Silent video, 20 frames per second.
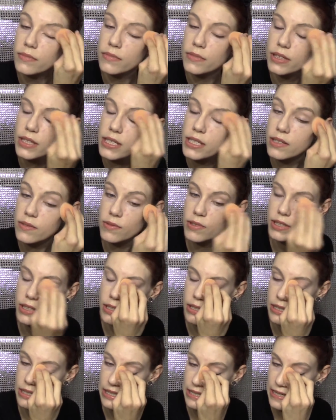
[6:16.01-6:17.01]
this one
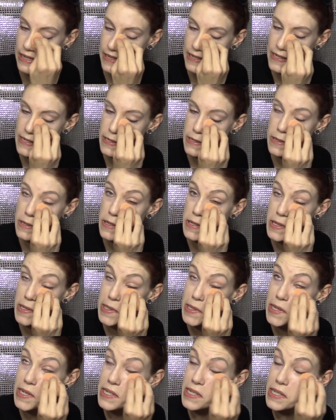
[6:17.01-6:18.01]

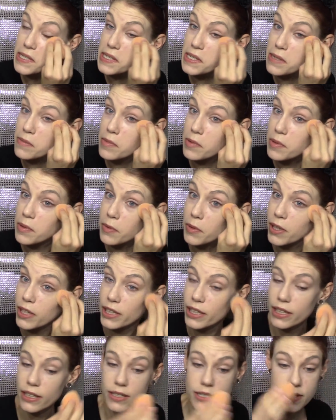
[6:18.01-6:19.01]
doesn't seem to be
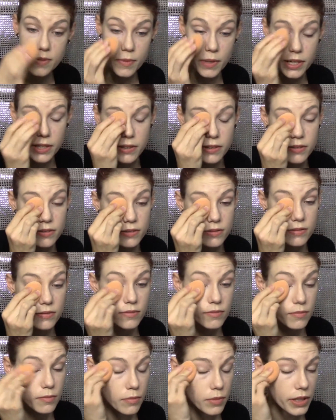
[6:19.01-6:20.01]
working as well
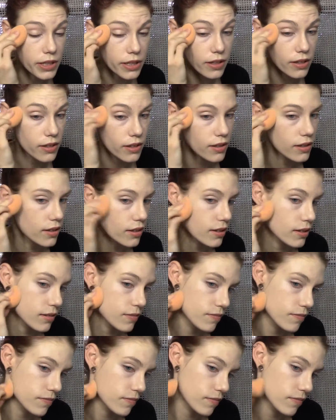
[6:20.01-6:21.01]
with
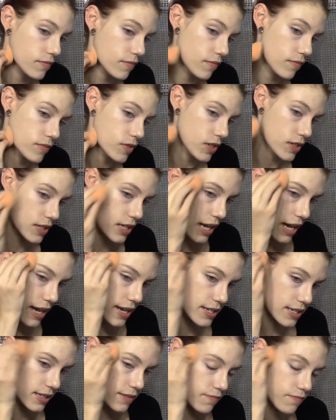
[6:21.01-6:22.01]
just
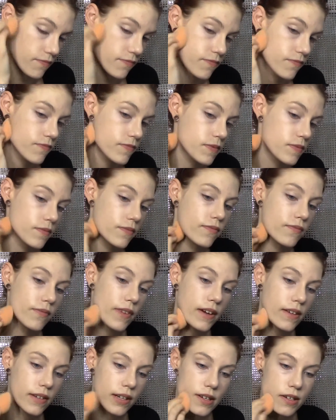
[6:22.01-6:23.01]
as a
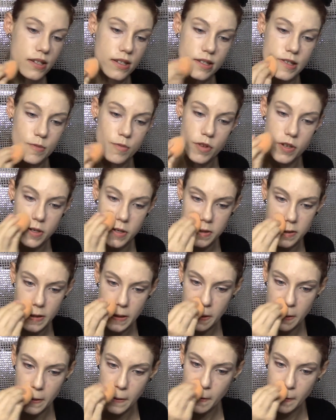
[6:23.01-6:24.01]
foundation sponge,
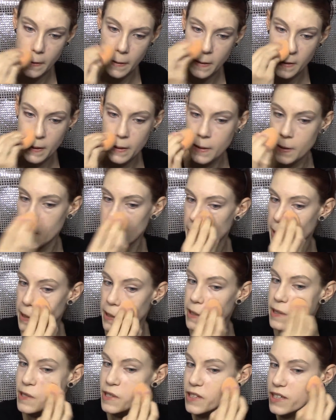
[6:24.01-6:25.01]

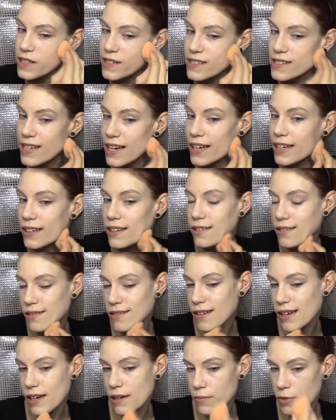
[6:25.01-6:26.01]
because
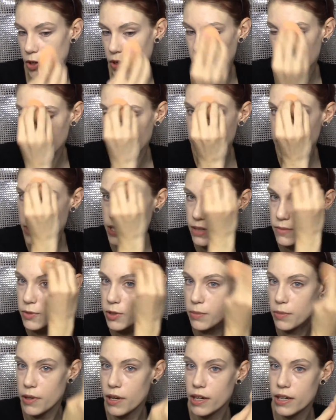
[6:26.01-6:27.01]
I'm already using more
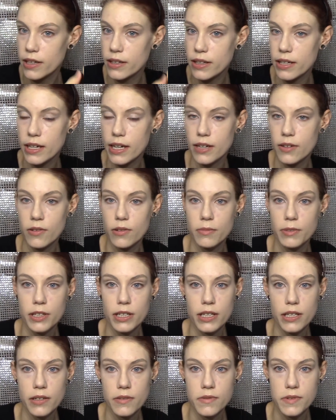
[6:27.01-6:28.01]
product than I normally
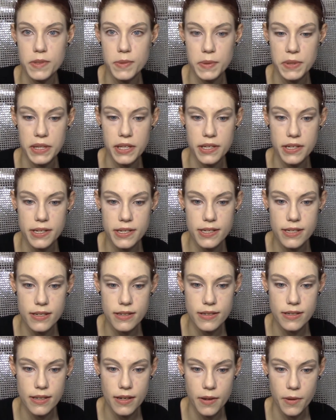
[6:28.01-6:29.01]
use with this.
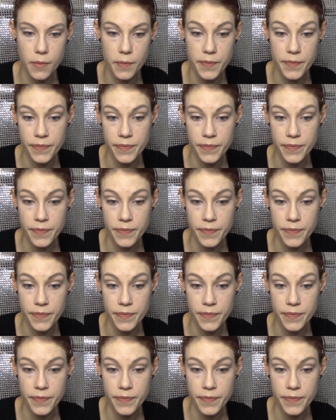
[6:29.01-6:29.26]
So